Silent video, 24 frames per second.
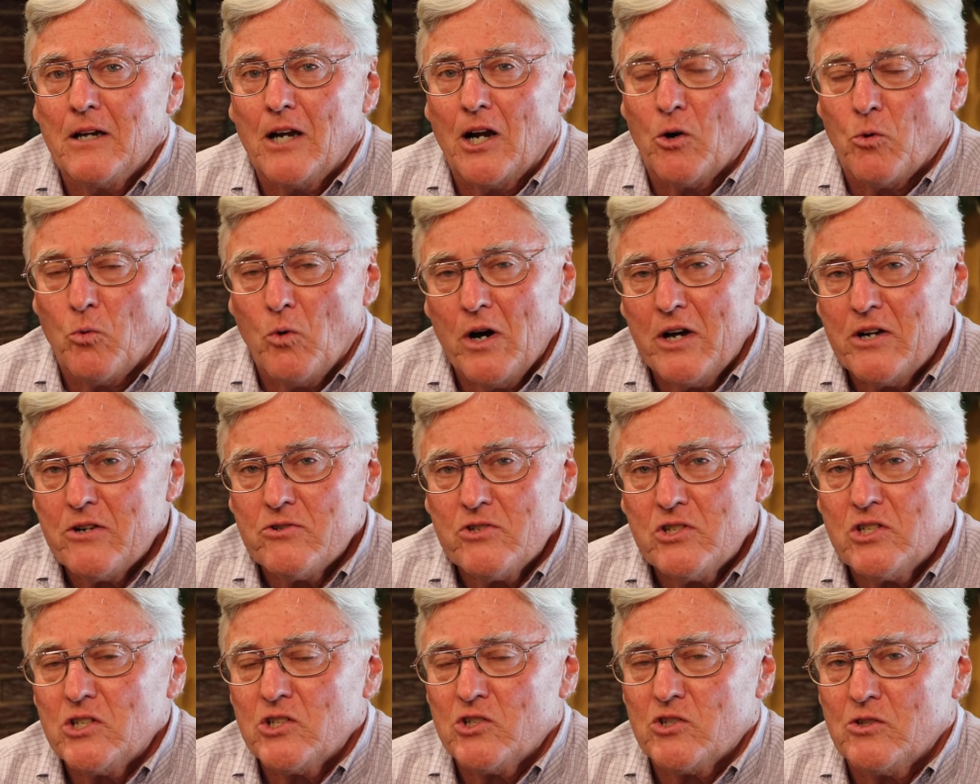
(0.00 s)
Our water
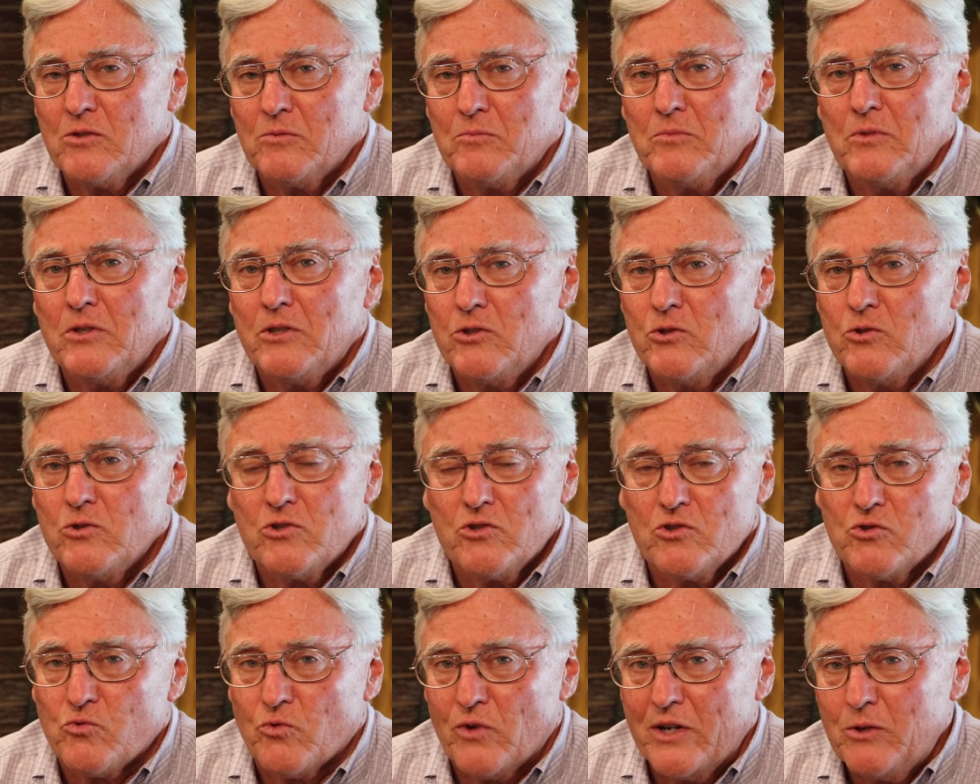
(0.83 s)
system
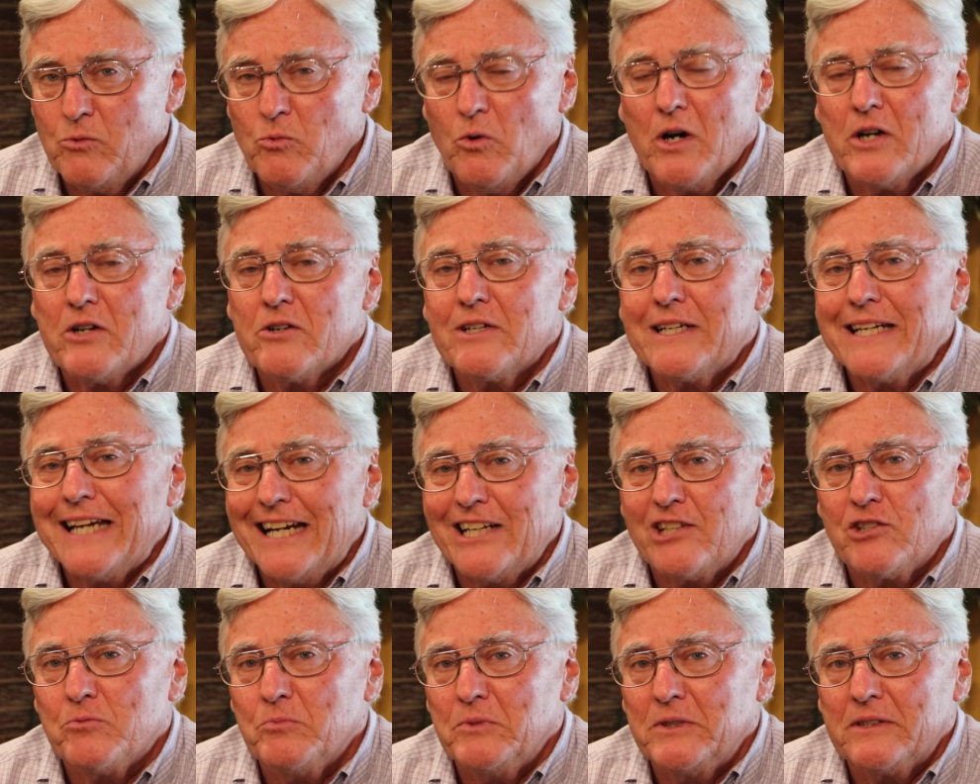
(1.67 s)
uses rainwater
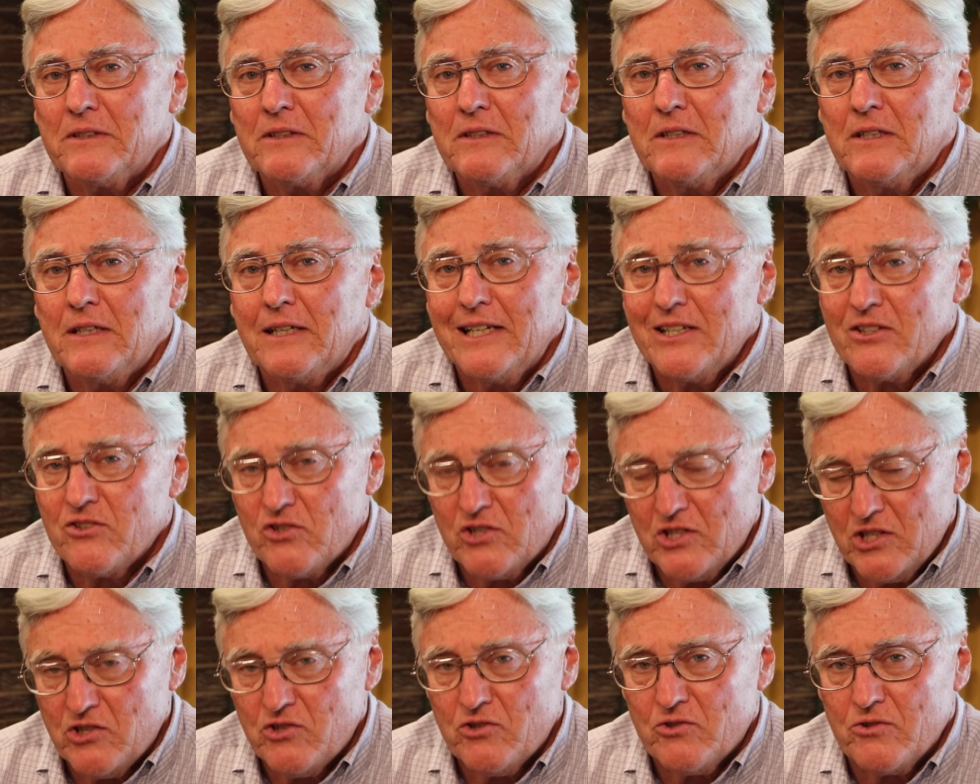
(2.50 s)
catchment and
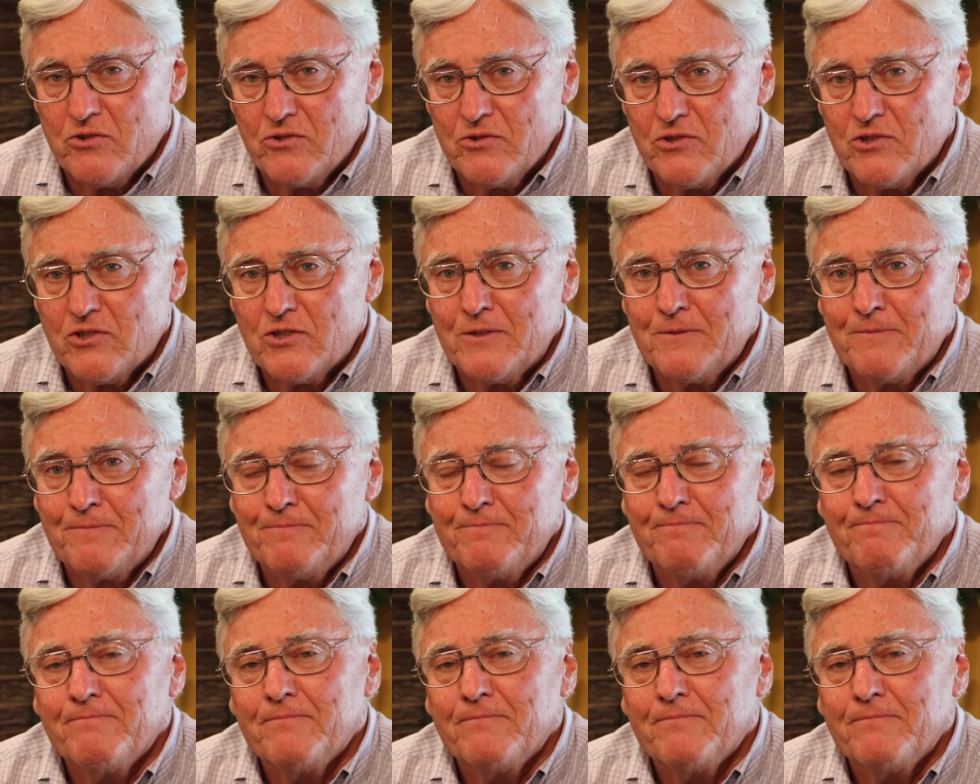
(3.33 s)
cisterns.